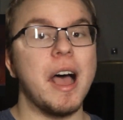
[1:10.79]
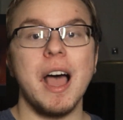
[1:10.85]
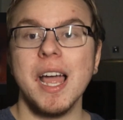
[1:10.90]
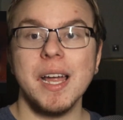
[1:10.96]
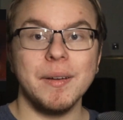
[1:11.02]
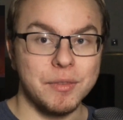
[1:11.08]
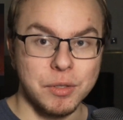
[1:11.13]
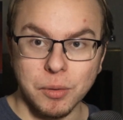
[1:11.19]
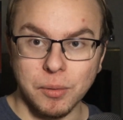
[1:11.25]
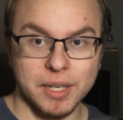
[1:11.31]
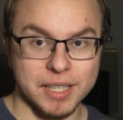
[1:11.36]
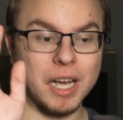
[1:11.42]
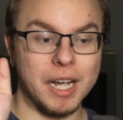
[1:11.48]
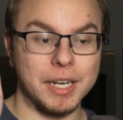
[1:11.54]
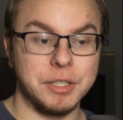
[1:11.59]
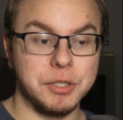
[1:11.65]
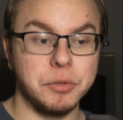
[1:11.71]
I have no
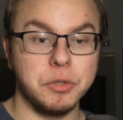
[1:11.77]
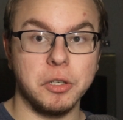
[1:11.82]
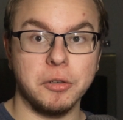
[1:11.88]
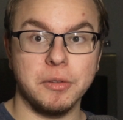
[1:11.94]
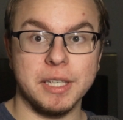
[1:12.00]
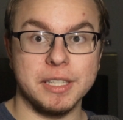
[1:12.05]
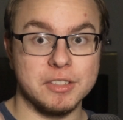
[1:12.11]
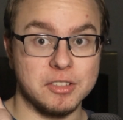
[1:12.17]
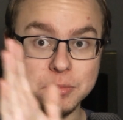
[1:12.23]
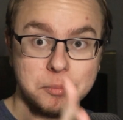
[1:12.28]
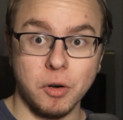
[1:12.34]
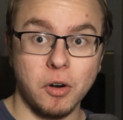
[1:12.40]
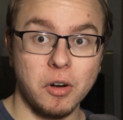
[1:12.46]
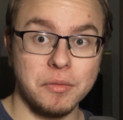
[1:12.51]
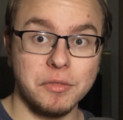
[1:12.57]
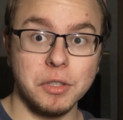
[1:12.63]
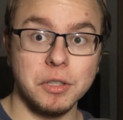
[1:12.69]
idea. I do know that it's
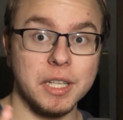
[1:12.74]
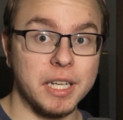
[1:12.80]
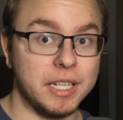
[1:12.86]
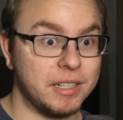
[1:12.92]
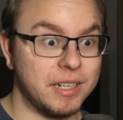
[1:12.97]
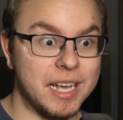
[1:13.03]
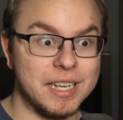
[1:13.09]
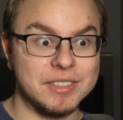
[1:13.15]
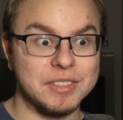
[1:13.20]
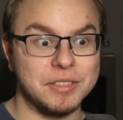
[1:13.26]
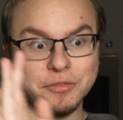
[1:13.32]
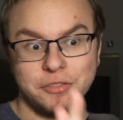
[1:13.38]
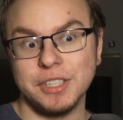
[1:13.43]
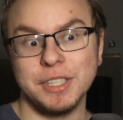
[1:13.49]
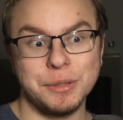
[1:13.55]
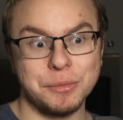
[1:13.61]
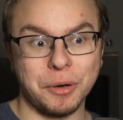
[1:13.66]
Marvel and it has
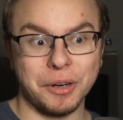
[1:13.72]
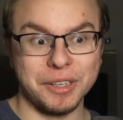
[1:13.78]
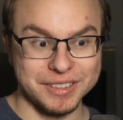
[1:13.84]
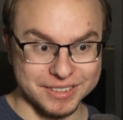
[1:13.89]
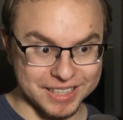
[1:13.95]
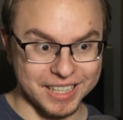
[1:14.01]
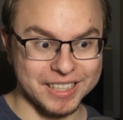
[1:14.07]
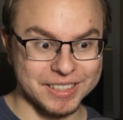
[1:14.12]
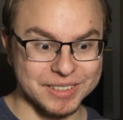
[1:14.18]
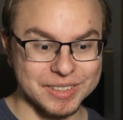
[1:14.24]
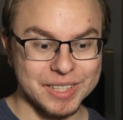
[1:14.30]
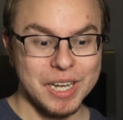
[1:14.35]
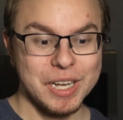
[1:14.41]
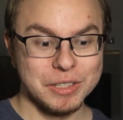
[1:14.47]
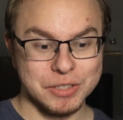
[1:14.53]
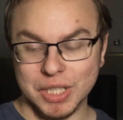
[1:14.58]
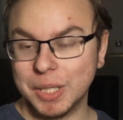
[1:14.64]
Infinity War in the title,
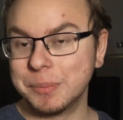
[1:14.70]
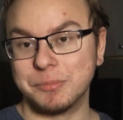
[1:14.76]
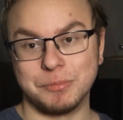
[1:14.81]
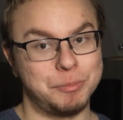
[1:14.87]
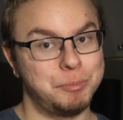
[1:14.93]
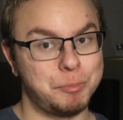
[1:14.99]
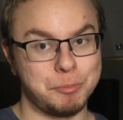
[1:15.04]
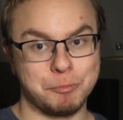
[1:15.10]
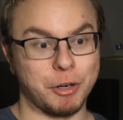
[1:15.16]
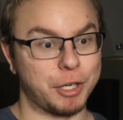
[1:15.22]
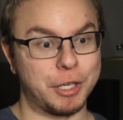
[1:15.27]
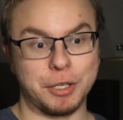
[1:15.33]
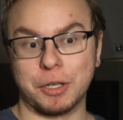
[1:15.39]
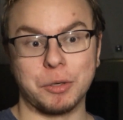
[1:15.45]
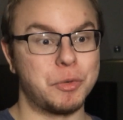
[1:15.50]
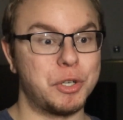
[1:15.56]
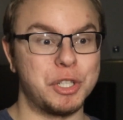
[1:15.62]
so I'm
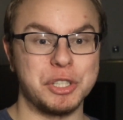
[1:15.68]
fucking gonna